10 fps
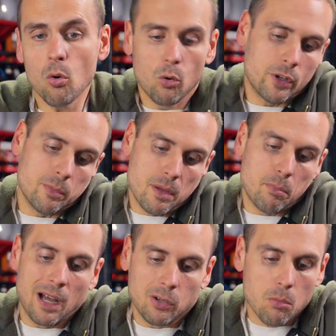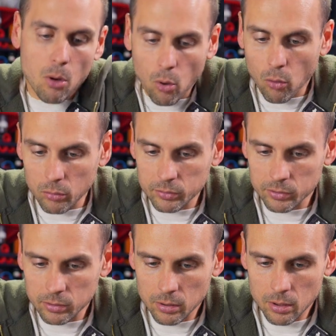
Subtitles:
or it could be a bottle of balls.